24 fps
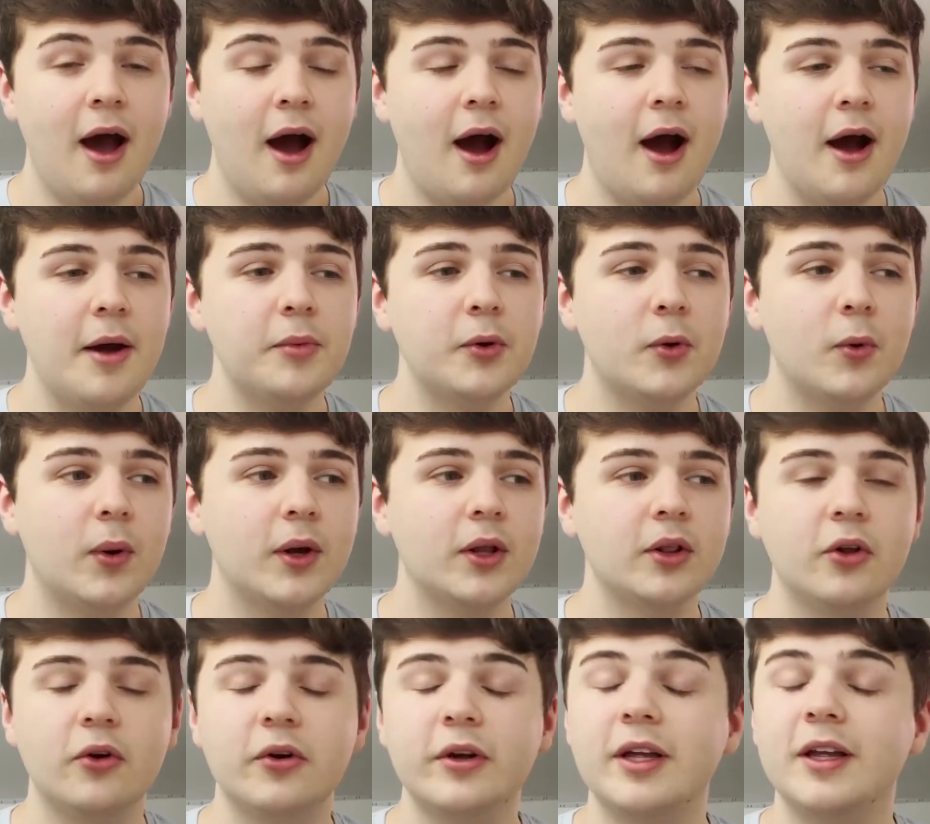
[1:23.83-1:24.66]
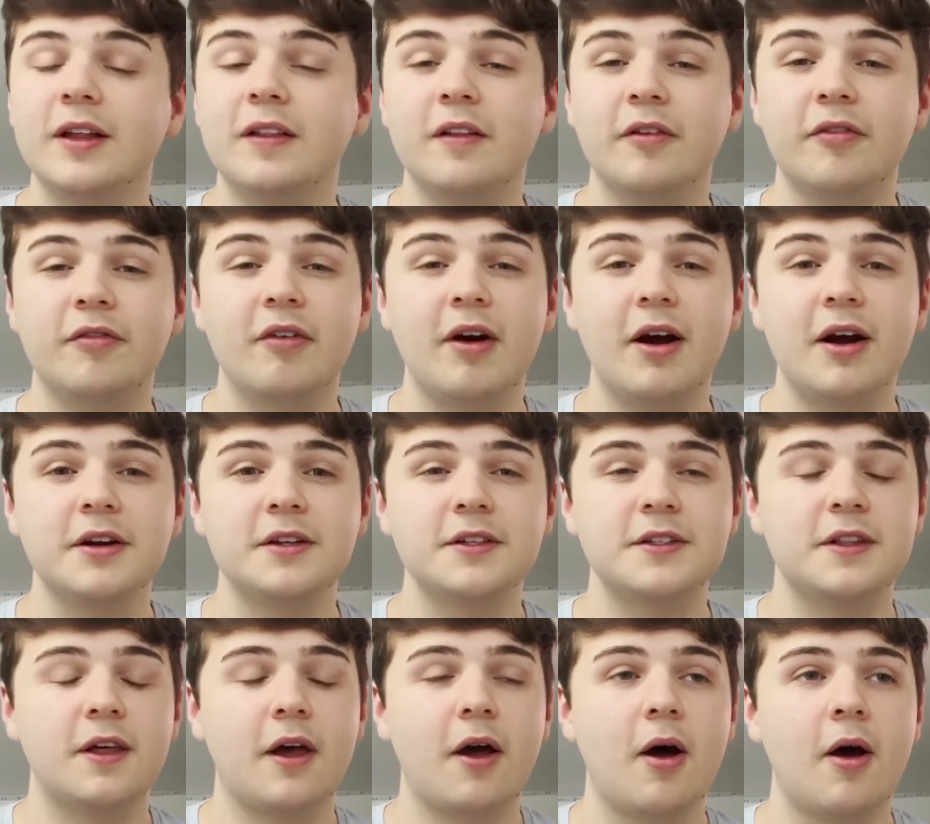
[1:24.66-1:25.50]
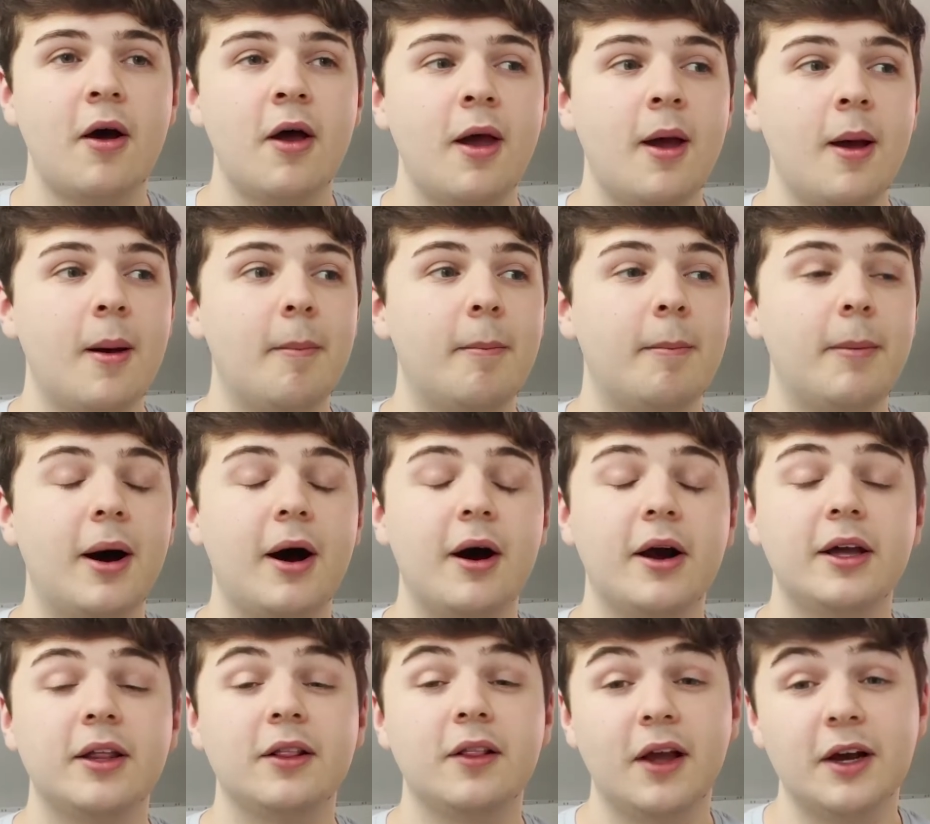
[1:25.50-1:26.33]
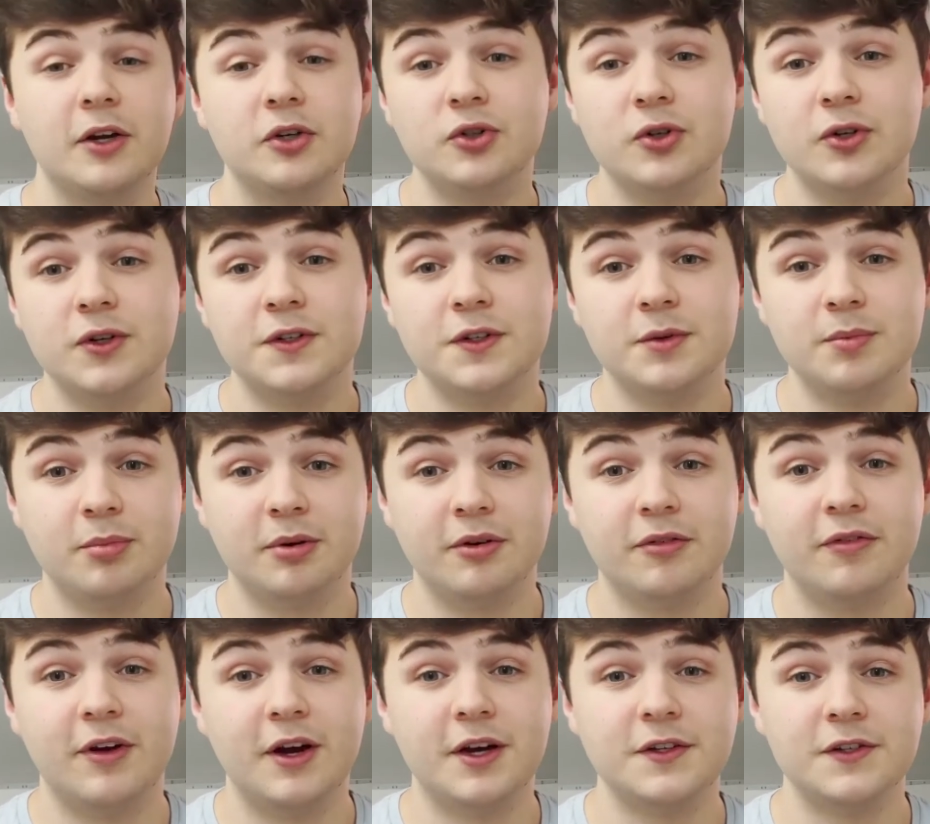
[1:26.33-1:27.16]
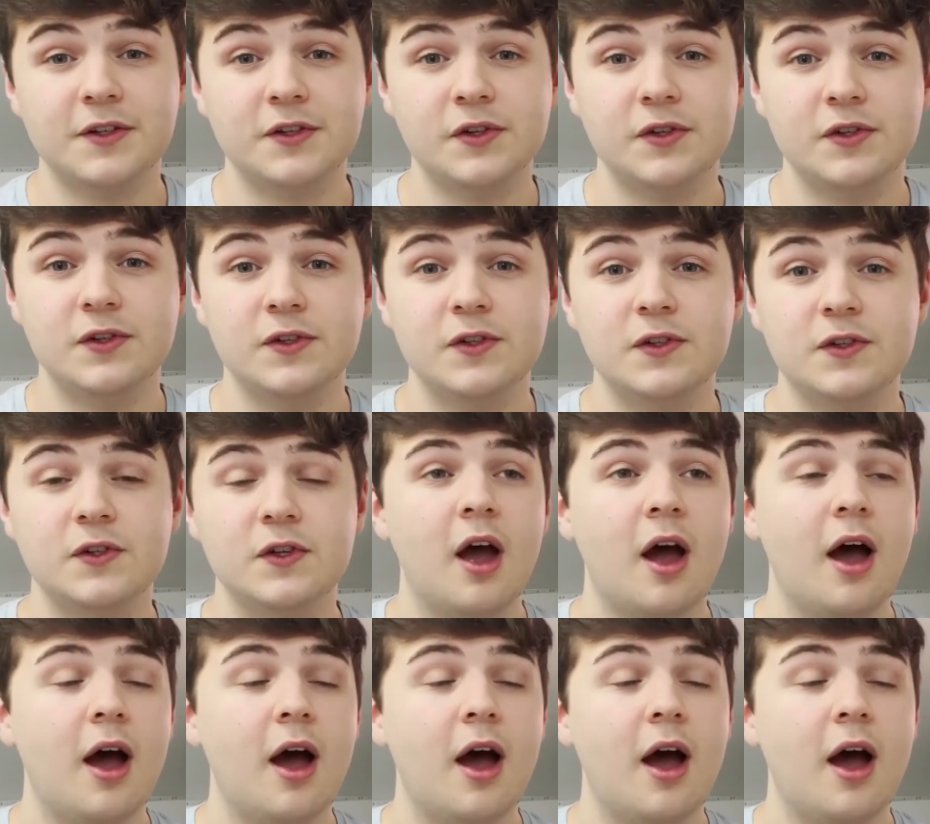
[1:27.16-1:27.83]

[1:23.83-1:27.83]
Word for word: I'm quite lucky in the fact that my lecturers and professors